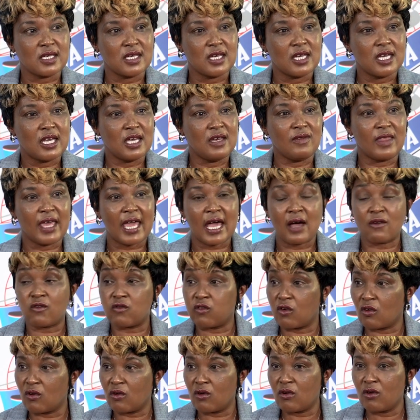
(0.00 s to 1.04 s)
And
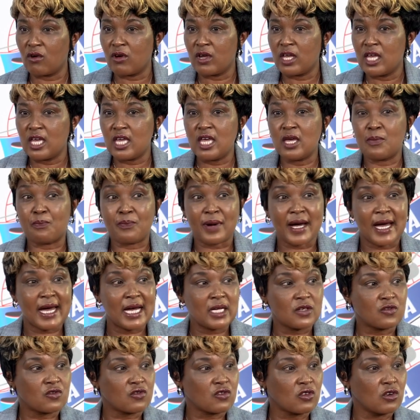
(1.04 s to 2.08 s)
therefore,
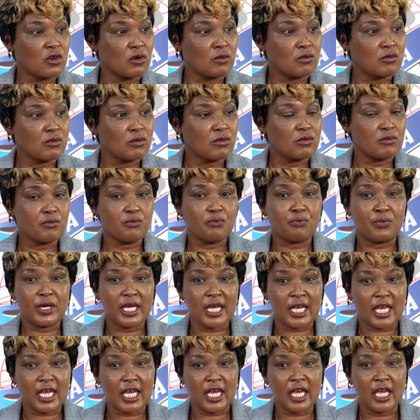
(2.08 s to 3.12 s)
apart from
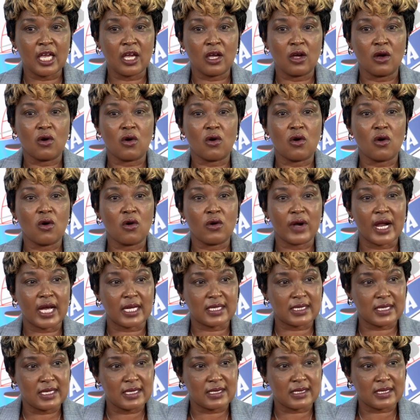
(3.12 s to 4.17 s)
picking or
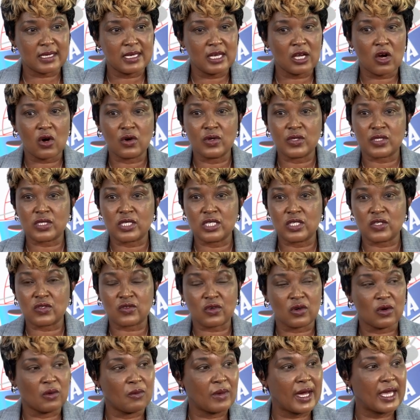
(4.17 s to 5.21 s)
accessing courses
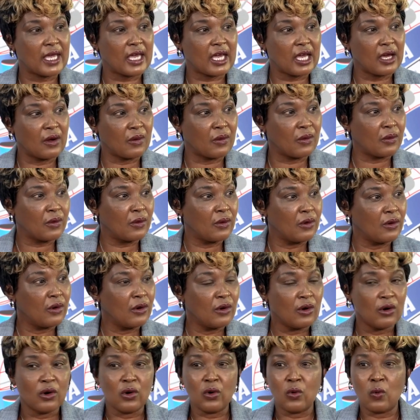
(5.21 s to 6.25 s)
from ICAO,
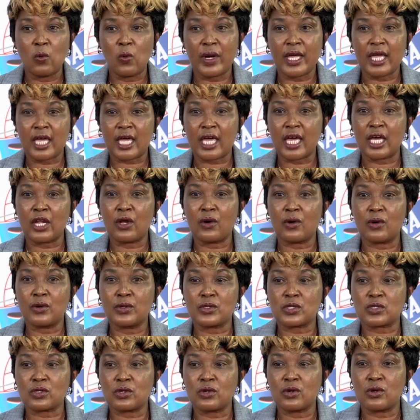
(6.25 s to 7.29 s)
we can
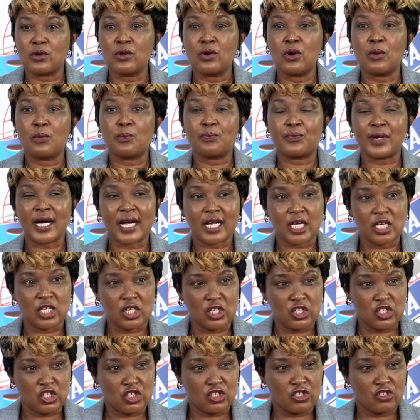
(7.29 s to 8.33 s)
also
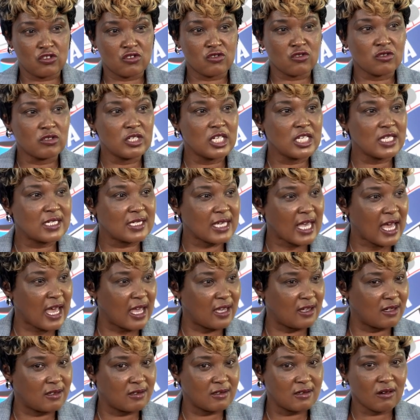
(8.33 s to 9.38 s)
package or
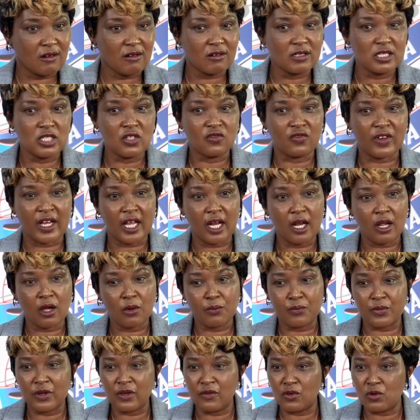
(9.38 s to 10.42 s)
design or
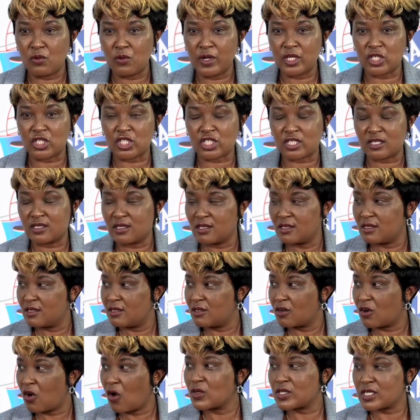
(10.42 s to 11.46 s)
develop, if you wish,
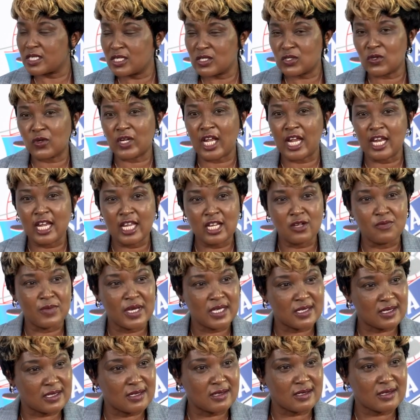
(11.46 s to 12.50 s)
courses on a need
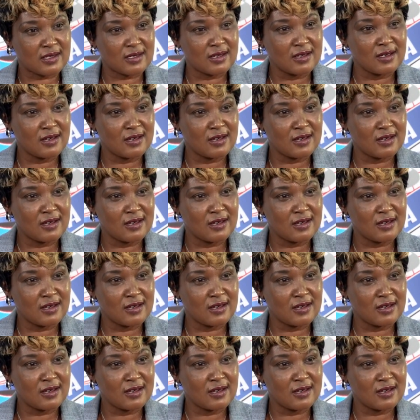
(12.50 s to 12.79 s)
basis